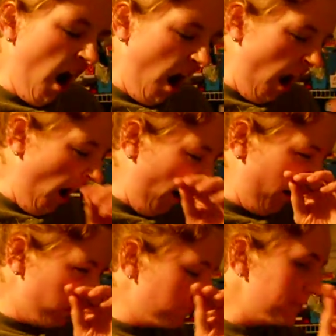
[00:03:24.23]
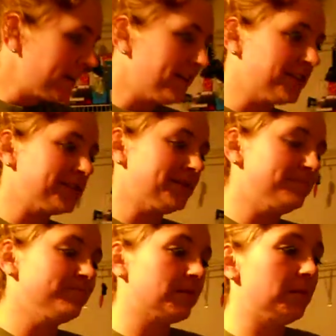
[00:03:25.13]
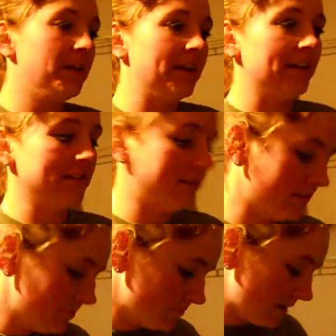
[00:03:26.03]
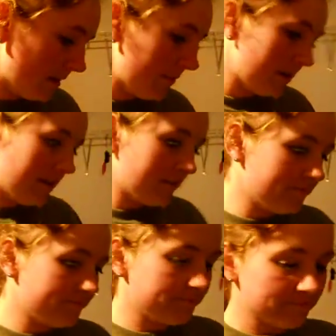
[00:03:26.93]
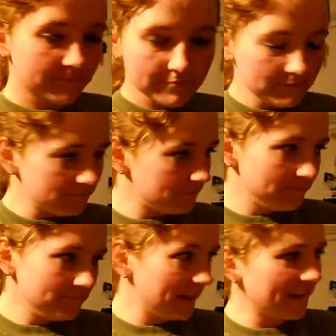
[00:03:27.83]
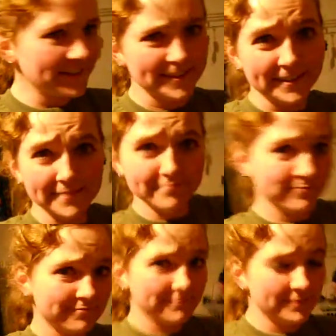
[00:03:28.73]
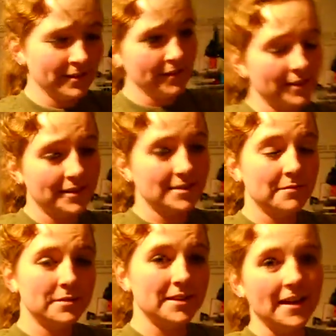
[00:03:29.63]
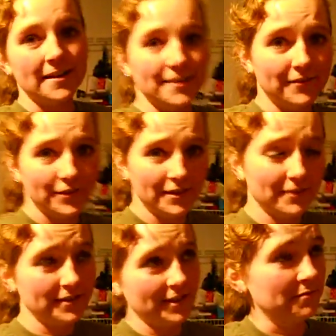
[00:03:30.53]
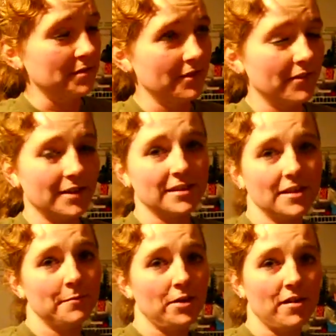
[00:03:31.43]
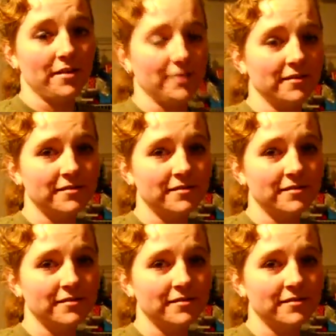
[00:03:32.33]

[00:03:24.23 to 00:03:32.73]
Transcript: Oh my gosh. But yeah, so I'm gonna go. Like I said, because I'm tired if you couldn't tell by the fact that I'm yawning.